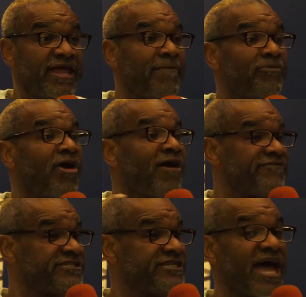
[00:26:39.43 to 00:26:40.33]
that
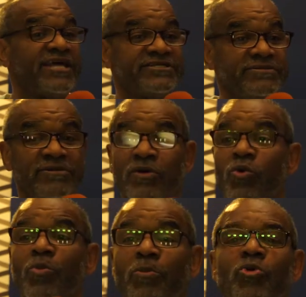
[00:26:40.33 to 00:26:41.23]
prophesying
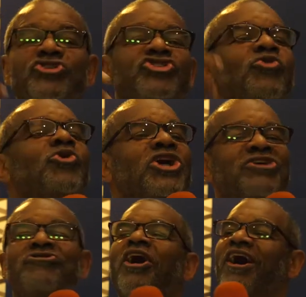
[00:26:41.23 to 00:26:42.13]
was the
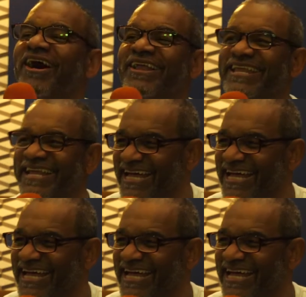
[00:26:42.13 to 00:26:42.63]
will of God?